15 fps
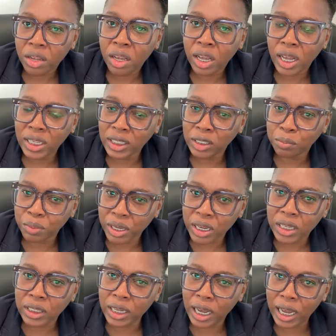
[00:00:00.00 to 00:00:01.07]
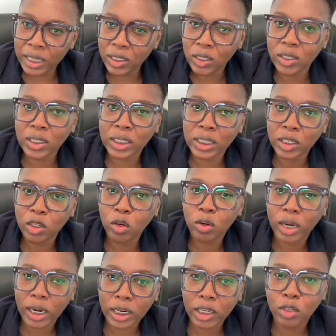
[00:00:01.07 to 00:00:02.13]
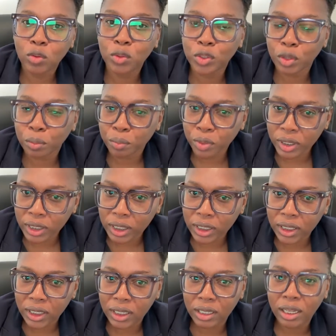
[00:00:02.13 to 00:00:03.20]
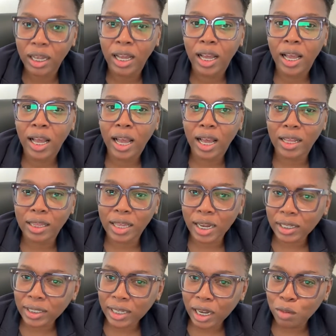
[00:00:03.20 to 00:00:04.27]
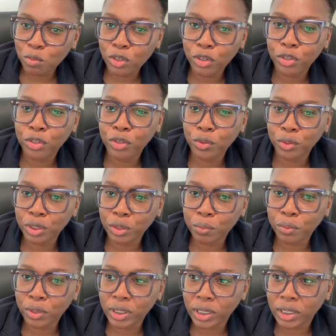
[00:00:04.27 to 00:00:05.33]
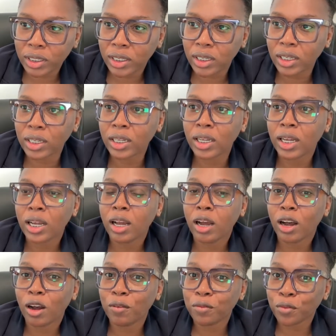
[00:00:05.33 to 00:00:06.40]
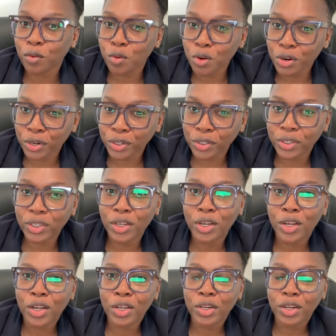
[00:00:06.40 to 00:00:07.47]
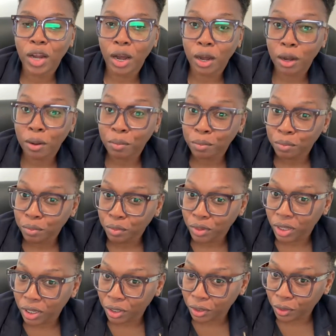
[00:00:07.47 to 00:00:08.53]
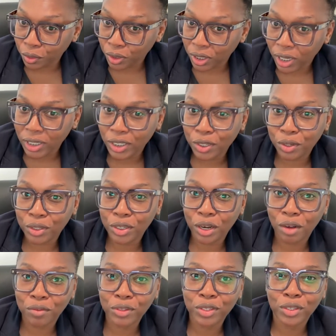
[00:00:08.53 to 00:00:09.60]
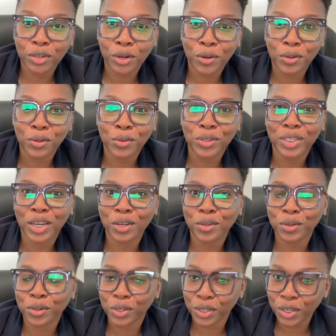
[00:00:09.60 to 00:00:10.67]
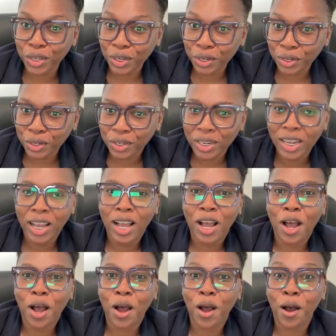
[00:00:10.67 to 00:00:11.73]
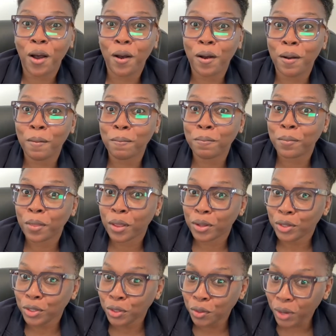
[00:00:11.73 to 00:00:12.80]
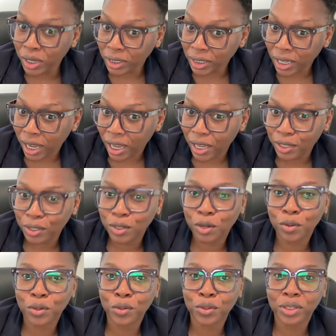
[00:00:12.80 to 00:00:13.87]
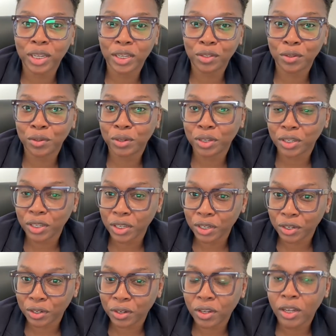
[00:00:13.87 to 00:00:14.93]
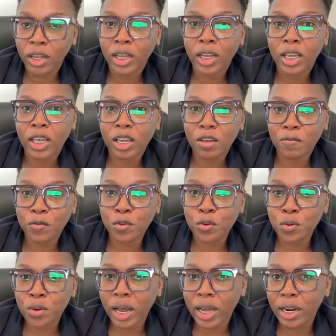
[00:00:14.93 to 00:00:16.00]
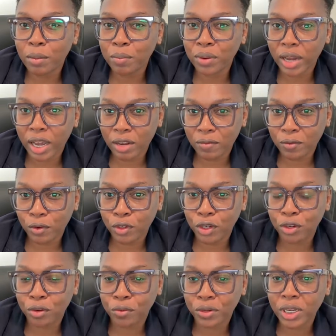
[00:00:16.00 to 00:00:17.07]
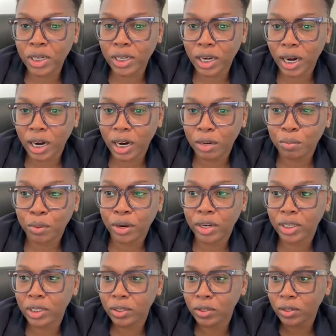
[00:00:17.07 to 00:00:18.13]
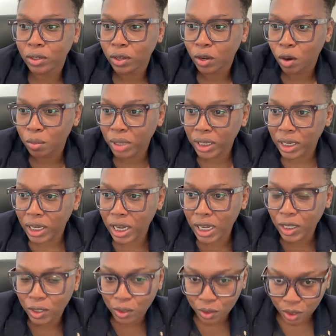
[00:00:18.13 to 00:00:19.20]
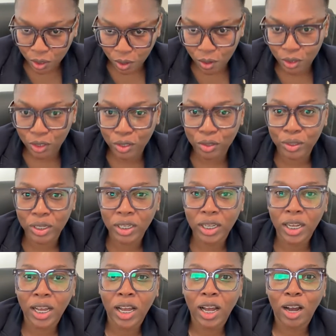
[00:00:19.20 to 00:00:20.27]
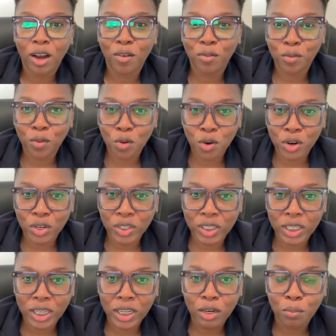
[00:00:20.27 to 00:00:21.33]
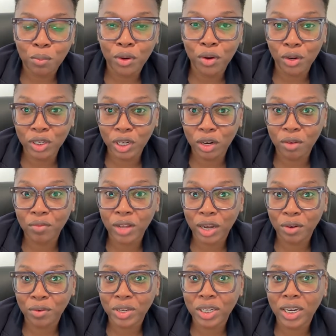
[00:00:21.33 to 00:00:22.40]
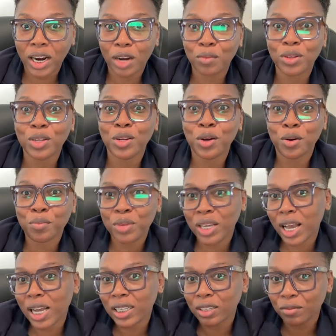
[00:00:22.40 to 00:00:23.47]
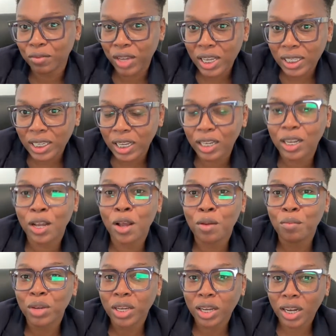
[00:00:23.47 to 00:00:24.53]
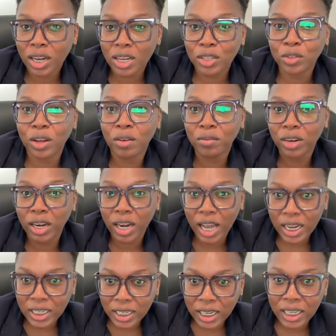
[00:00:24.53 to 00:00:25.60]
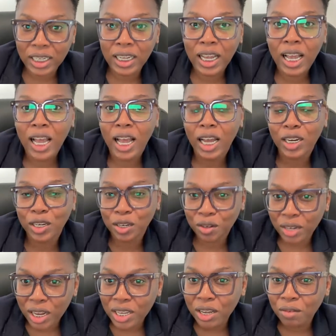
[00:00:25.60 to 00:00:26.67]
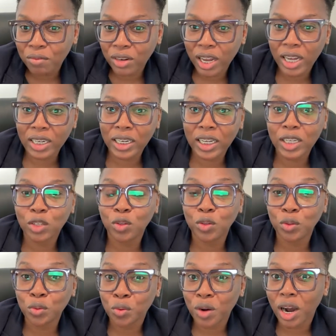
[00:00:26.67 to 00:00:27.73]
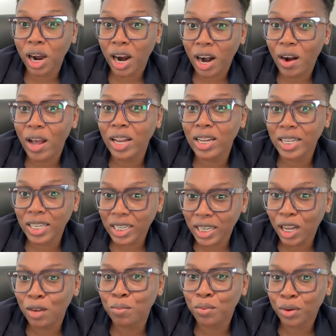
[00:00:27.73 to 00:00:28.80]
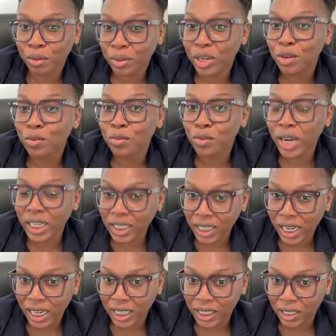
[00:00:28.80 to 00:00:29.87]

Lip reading: a space. They ask you to sit down and they do some processing. At that time, they're doing the processing. Of course, the Social Security Office now knows that you're here. USCIS now knows that you're here. If you applied for your green card prior to coming into the country, of course, the production of that green card will now be activated because you have landed. And now that you have landed, you are a legal permanent resident.